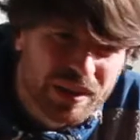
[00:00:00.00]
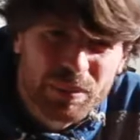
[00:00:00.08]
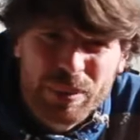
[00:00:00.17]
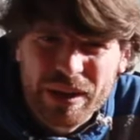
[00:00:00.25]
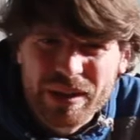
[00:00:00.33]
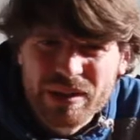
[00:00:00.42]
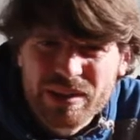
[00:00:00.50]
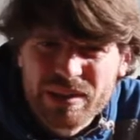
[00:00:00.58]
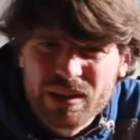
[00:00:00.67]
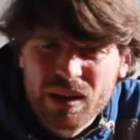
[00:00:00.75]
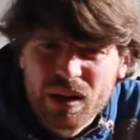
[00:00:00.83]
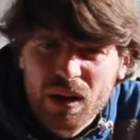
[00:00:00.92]

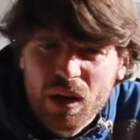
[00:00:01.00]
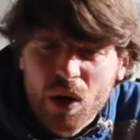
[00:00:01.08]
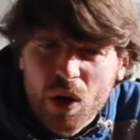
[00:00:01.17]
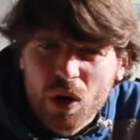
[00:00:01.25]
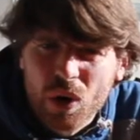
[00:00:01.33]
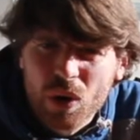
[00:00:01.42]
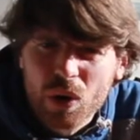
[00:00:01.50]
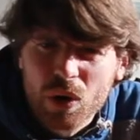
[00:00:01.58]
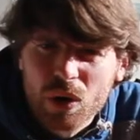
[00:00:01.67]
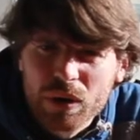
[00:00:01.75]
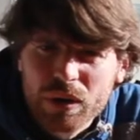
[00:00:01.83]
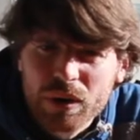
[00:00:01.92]
depends
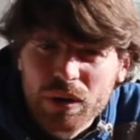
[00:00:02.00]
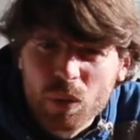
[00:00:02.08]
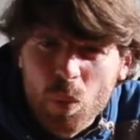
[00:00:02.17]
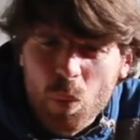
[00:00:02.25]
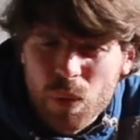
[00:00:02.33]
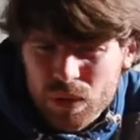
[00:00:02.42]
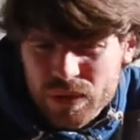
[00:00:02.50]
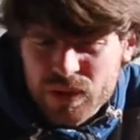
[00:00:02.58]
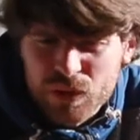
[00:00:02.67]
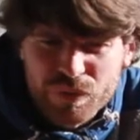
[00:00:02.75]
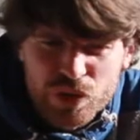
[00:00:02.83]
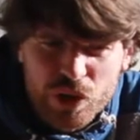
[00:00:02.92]
on one
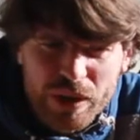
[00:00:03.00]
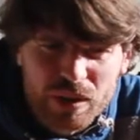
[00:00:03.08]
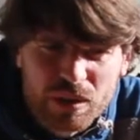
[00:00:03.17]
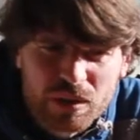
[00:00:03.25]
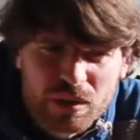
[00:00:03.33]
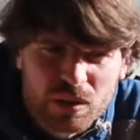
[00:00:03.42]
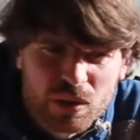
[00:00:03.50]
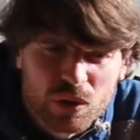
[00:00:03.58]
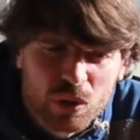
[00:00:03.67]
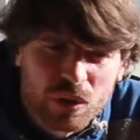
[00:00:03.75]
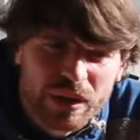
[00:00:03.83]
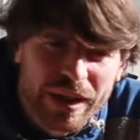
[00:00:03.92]
soft shackle
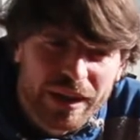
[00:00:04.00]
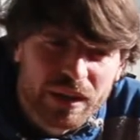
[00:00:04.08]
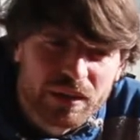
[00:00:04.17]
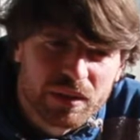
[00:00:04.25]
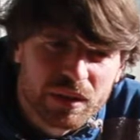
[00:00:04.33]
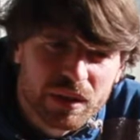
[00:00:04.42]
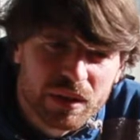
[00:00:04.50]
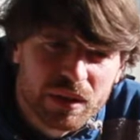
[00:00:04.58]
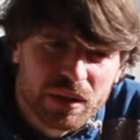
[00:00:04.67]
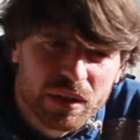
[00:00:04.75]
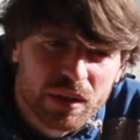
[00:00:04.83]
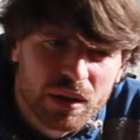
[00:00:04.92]

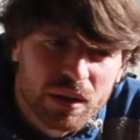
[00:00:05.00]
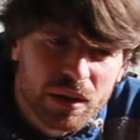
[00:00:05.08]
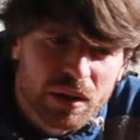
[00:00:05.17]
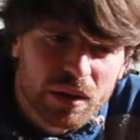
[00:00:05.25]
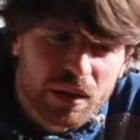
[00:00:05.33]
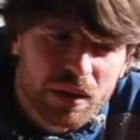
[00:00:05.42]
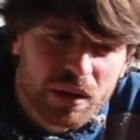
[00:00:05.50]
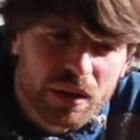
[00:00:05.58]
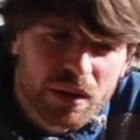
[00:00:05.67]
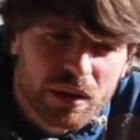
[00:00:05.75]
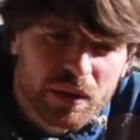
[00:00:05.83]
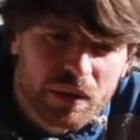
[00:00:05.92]
connecting
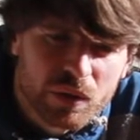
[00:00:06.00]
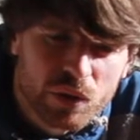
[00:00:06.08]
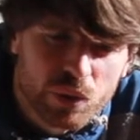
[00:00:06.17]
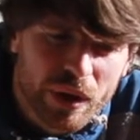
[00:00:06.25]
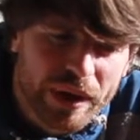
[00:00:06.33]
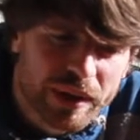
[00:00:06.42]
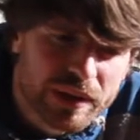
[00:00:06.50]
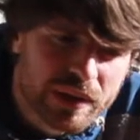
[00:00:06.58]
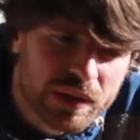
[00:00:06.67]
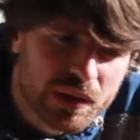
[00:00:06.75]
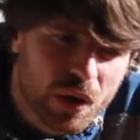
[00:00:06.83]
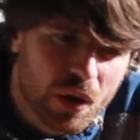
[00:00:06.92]
the two
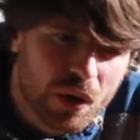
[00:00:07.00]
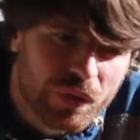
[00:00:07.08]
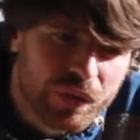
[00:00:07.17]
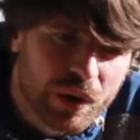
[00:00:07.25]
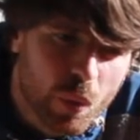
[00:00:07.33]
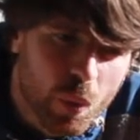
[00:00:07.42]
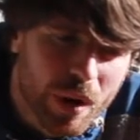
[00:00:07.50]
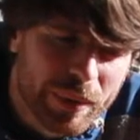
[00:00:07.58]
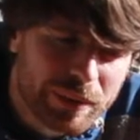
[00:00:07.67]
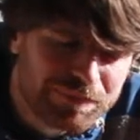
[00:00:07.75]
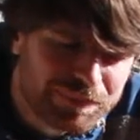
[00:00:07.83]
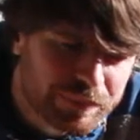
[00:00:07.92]
ends of
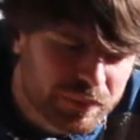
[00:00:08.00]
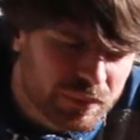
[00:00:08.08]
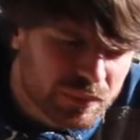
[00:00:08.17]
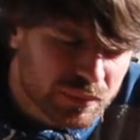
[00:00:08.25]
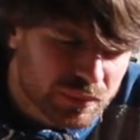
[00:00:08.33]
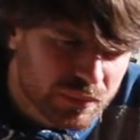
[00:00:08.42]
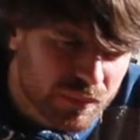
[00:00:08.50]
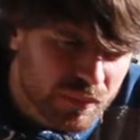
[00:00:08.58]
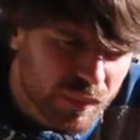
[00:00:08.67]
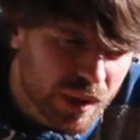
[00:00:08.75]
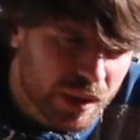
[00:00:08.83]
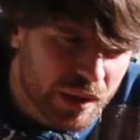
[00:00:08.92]
webbing.
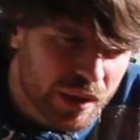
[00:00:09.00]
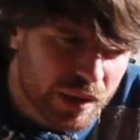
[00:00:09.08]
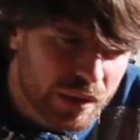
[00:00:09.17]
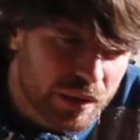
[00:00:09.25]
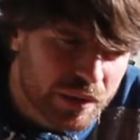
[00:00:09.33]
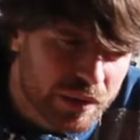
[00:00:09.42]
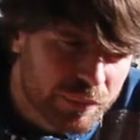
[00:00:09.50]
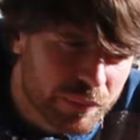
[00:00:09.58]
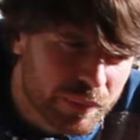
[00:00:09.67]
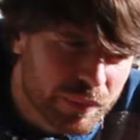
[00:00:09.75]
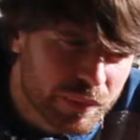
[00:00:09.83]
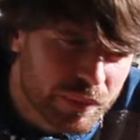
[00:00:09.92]
And
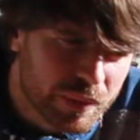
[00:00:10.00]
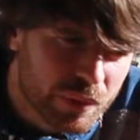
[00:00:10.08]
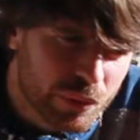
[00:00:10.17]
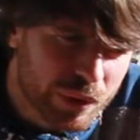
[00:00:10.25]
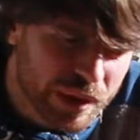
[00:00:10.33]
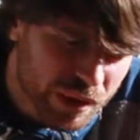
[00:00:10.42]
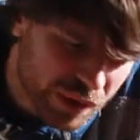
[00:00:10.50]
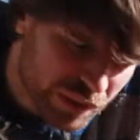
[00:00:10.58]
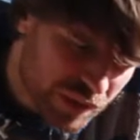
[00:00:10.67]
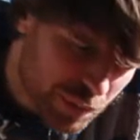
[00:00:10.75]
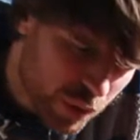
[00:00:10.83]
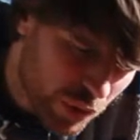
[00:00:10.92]
regarding
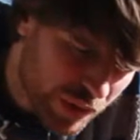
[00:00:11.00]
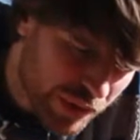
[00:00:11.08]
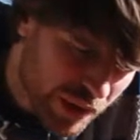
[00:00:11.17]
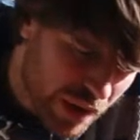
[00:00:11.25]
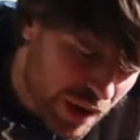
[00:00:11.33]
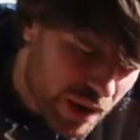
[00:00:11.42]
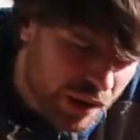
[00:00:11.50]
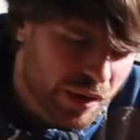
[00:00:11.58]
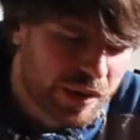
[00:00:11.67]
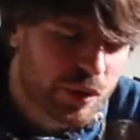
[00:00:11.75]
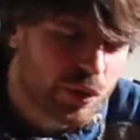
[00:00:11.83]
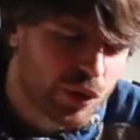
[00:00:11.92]
this point, I'd
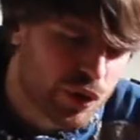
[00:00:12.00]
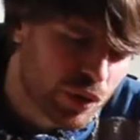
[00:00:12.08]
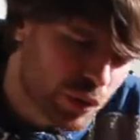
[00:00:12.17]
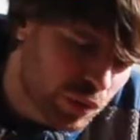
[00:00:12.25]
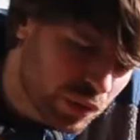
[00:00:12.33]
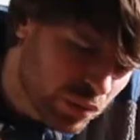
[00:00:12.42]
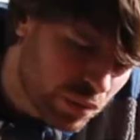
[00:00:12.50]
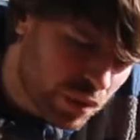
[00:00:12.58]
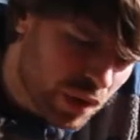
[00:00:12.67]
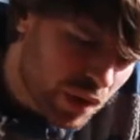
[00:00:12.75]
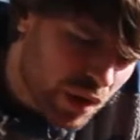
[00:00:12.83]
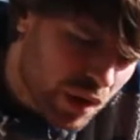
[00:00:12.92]
like to show
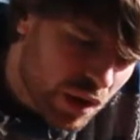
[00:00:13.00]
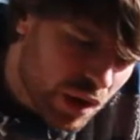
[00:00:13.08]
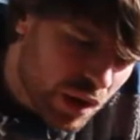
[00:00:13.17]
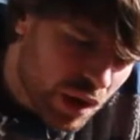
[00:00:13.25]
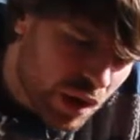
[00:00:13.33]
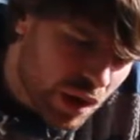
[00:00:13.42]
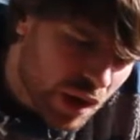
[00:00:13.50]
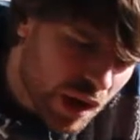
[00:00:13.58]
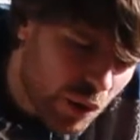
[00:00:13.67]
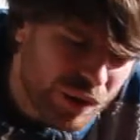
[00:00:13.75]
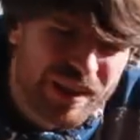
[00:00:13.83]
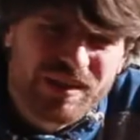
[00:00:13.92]
you
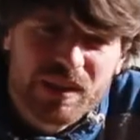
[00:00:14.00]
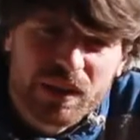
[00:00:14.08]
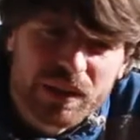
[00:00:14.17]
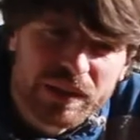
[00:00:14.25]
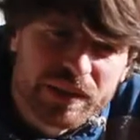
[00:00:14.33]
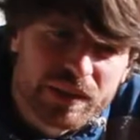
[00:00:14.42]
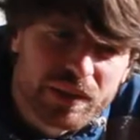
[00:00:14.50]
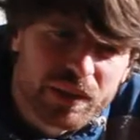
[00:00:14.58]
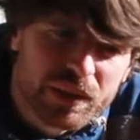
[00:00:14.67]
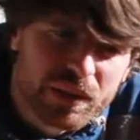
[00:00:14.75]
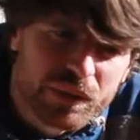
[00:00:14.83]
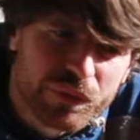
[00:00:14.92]
how easy it
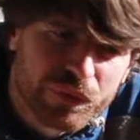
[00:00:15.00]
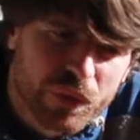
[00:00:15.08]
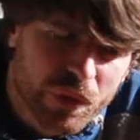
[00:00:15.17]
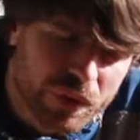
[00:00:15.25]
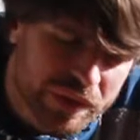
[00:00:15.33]
is for a